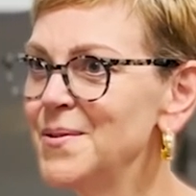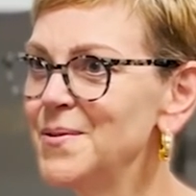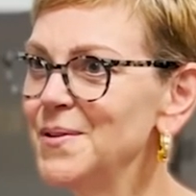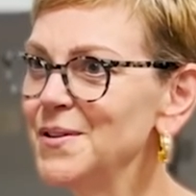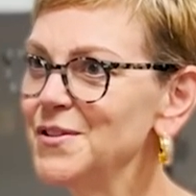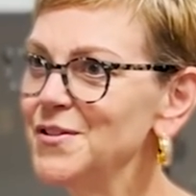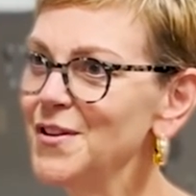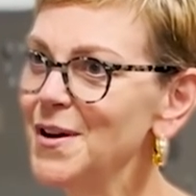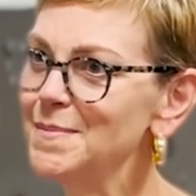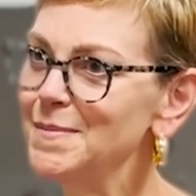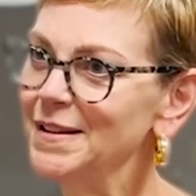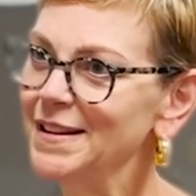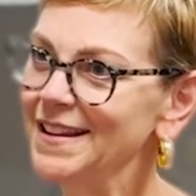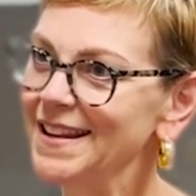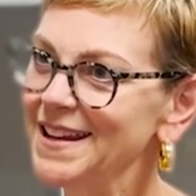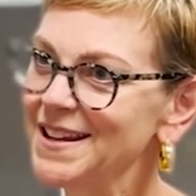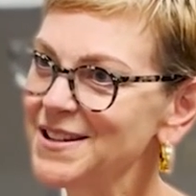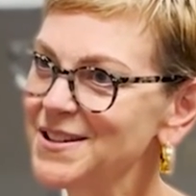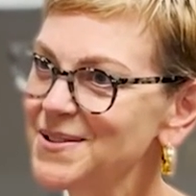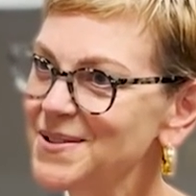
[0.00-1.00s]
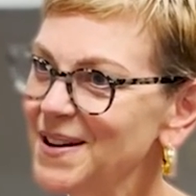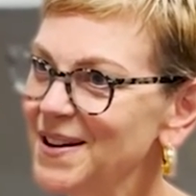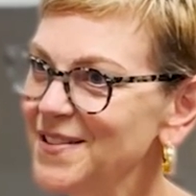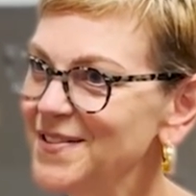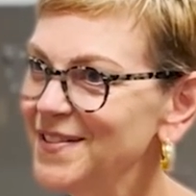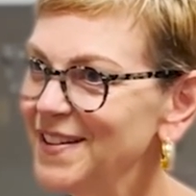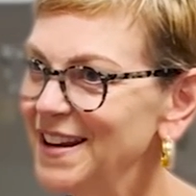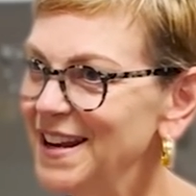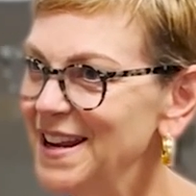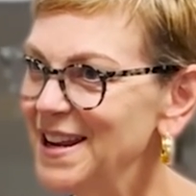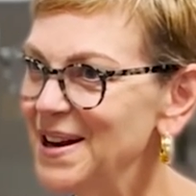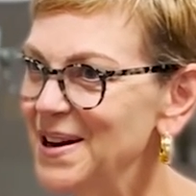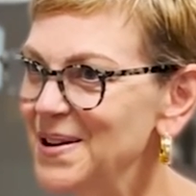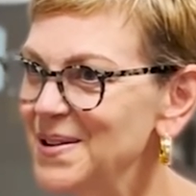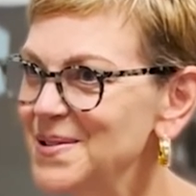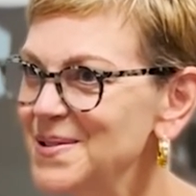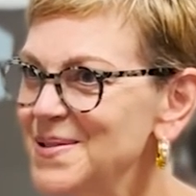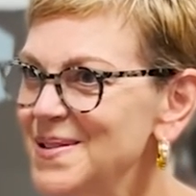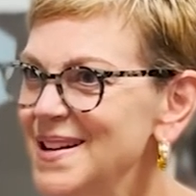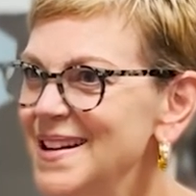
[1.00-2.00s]
We'll drop a link to our
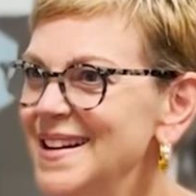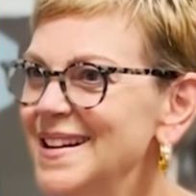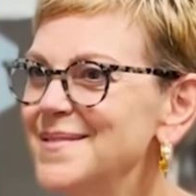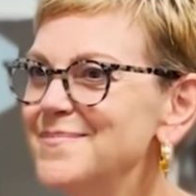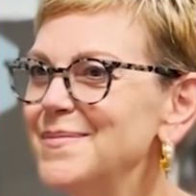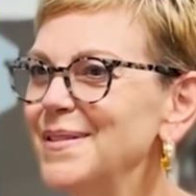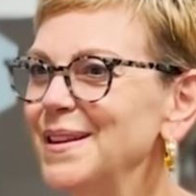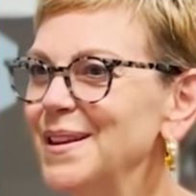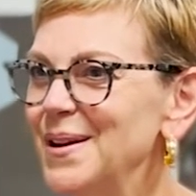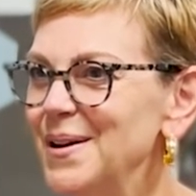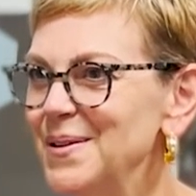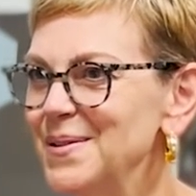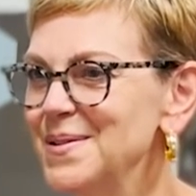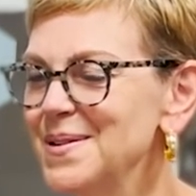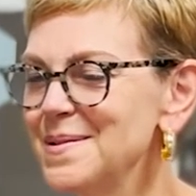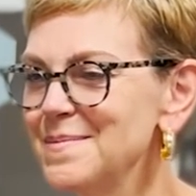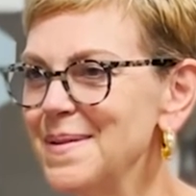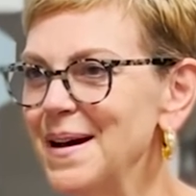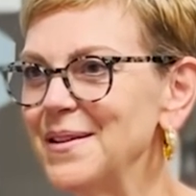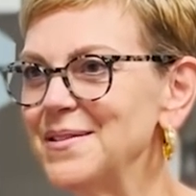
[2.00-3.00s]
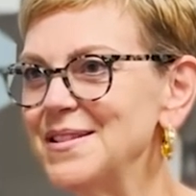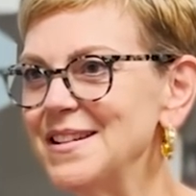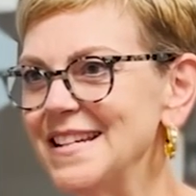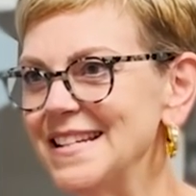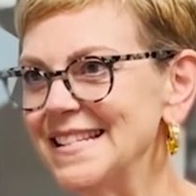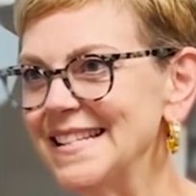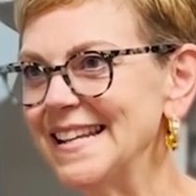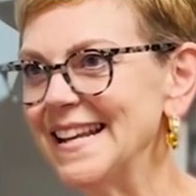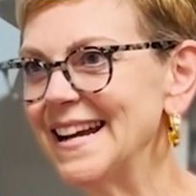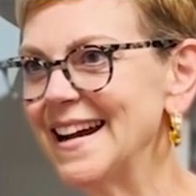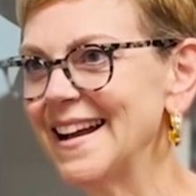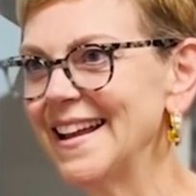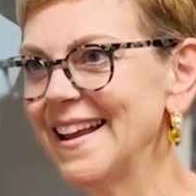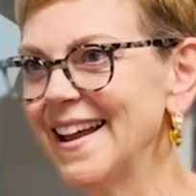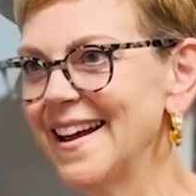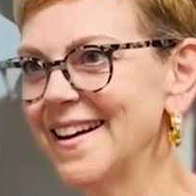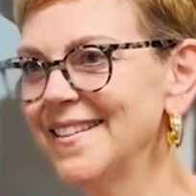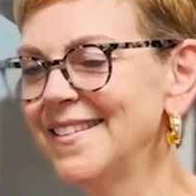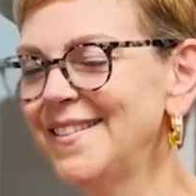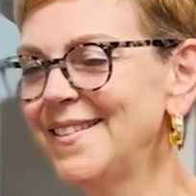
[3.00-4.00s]
video below about
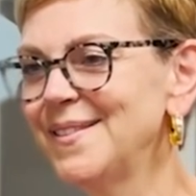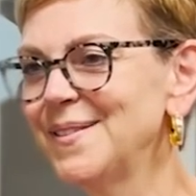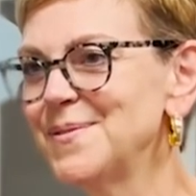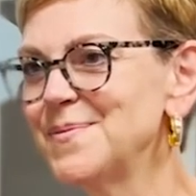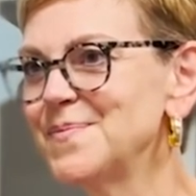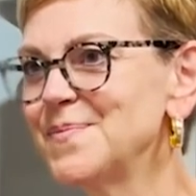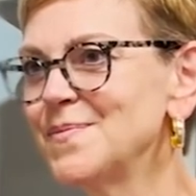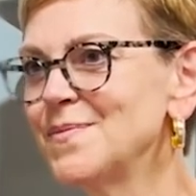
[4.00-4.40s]
DCIS.